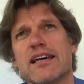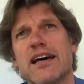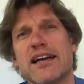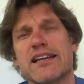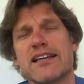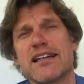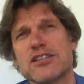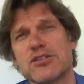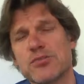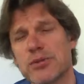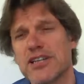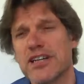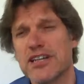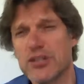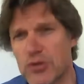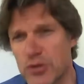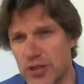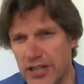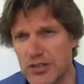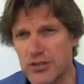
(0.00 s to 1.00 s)
and that's what
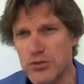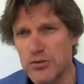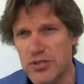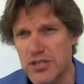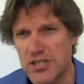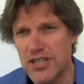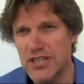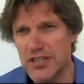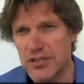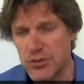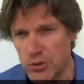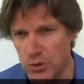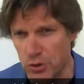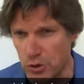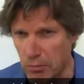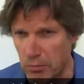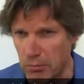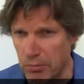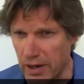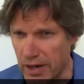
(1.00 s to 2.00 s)
I try to say to
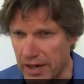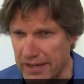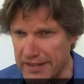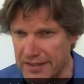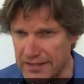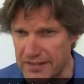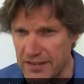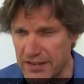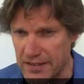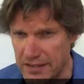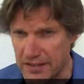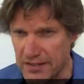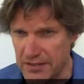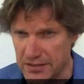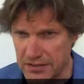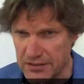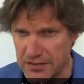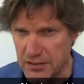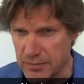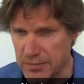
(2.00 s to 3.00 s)
combine
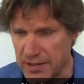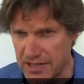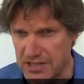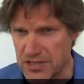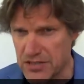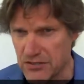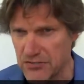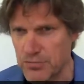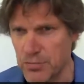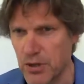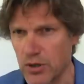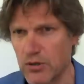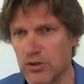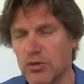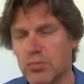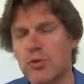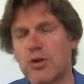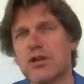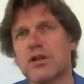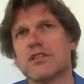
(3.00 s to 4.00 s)
the best of
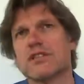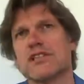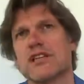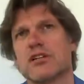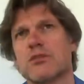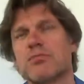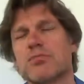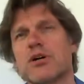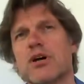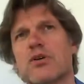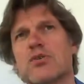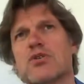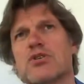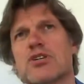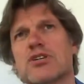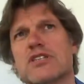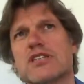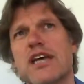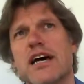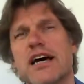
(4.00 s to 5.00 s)
both worlds and
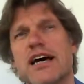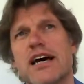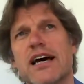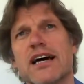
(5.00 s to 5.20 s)
approaches,